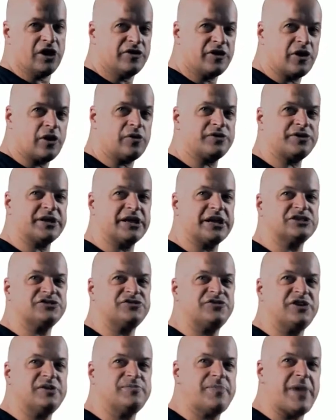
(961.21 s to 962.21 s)
The only thing that's
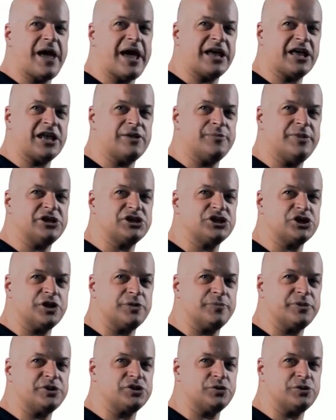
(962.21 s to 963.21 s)
feedback inhibition
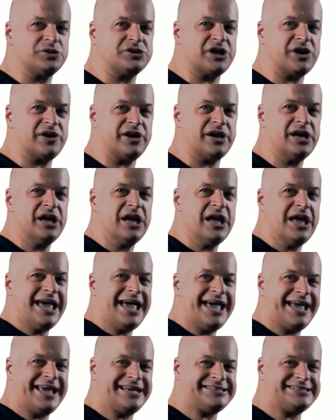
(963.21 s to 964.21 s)
of the pituitary,
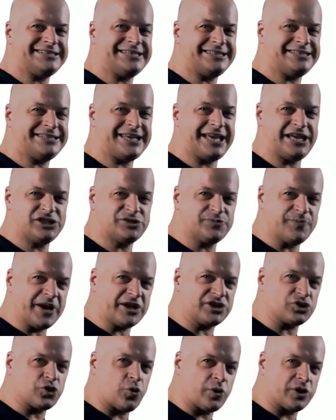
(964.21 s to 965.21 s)
ACTH
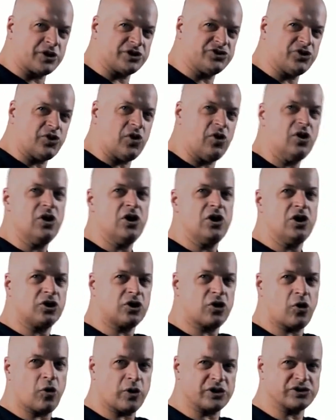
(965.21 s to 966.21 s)
makes cortisol.
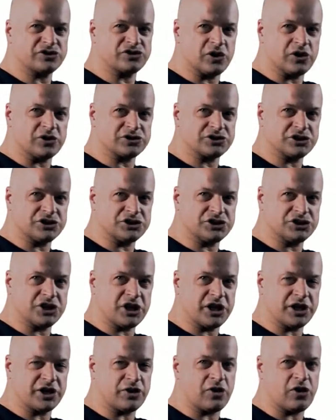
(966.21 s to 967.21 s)
Cortisol should
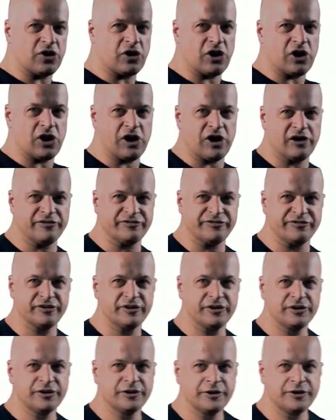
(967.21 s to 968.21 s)
shut it off.
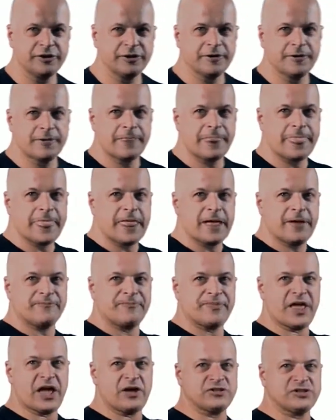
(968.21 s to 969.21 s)

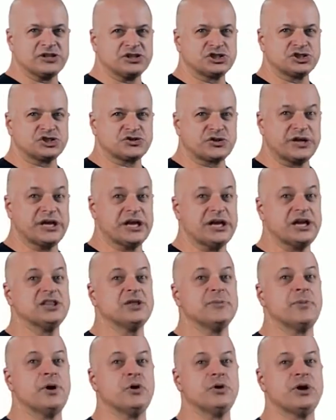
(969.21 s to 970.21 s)
Now, the stria and
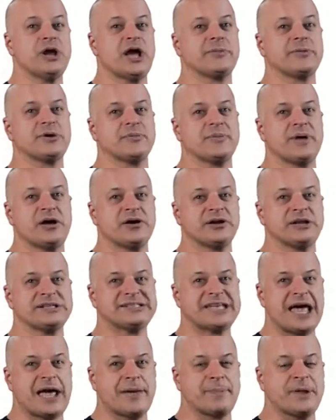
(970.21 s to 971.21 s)
the bone abnormalities
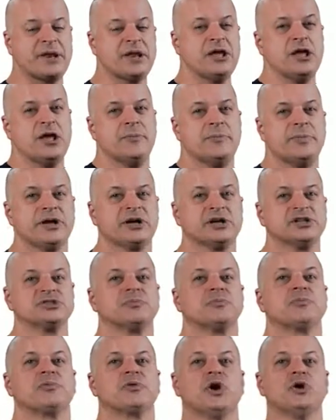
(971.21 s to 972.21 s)
happen because
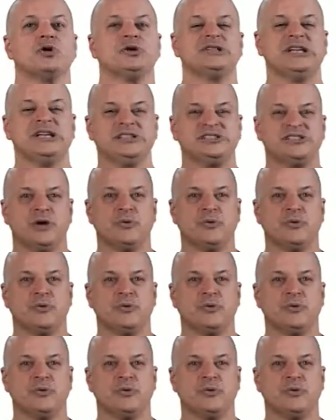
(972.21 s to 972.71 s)
proteins.